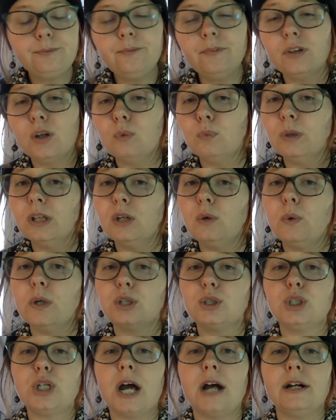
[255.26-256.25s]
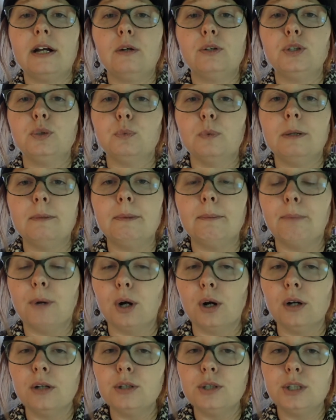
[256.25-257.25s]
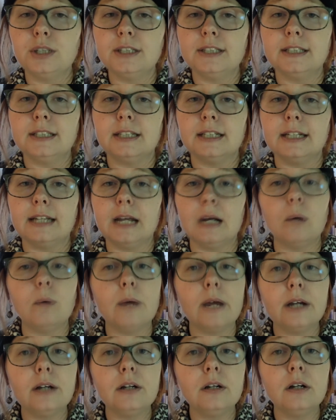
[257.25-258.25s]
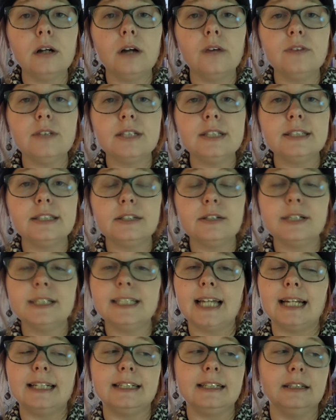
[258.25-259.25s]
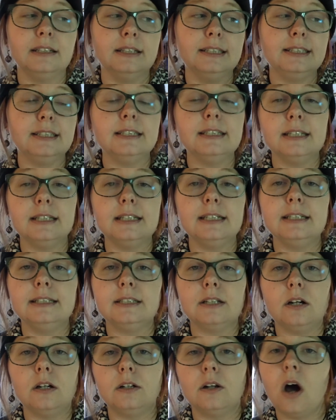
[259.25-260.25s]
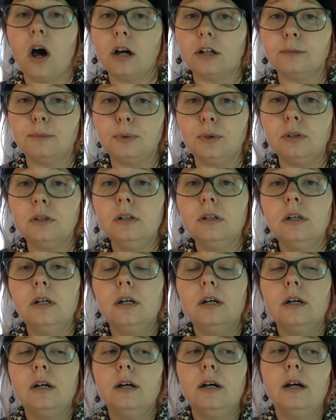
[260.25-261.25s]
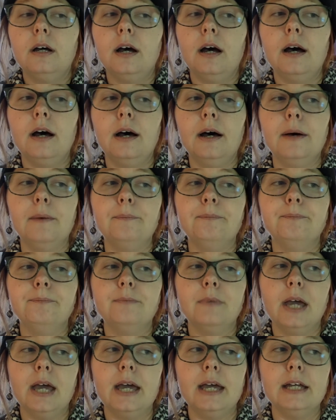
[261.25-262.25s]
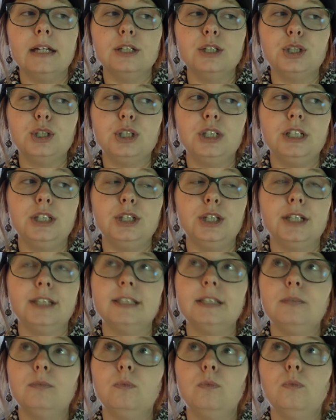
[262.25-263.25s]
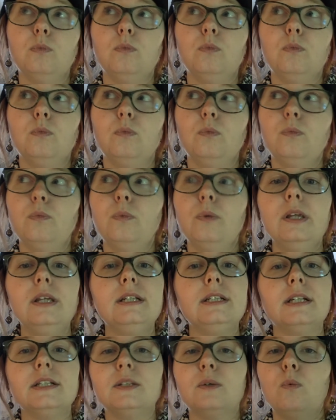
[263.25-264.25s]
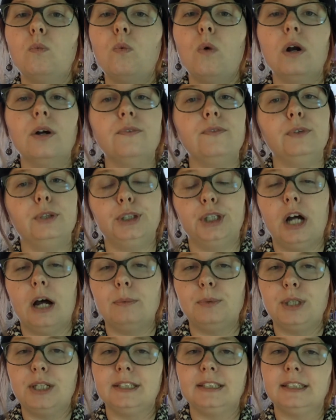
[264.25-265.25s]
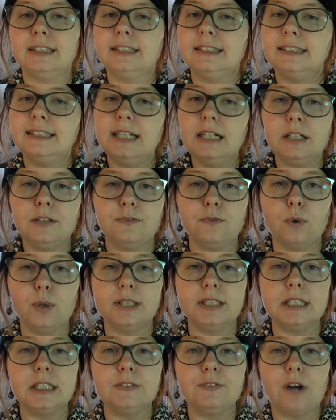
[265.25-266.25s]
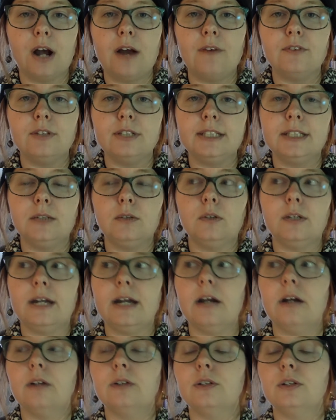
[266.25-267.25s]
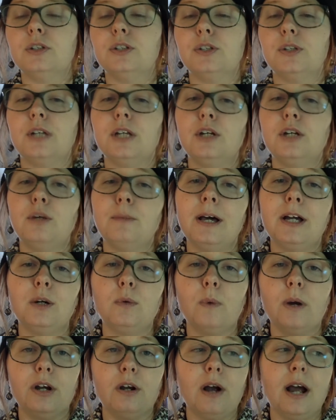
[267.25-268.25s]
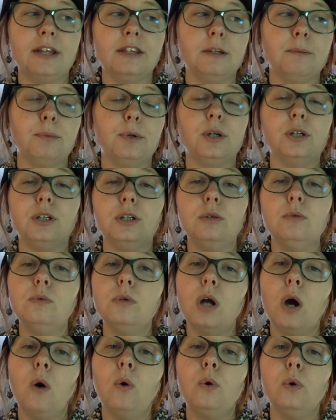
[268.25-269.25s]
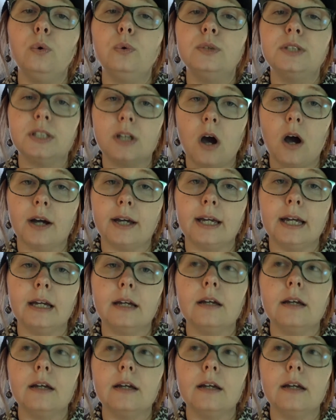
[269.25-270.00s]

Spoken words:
Really quick shout out to Reba Burr. She's the narrator of this series. I did listen to these on Audible, and she just really does a wonderful job. She has distinct voices for every single character so that no matter where you're at in the book, you know who's talking.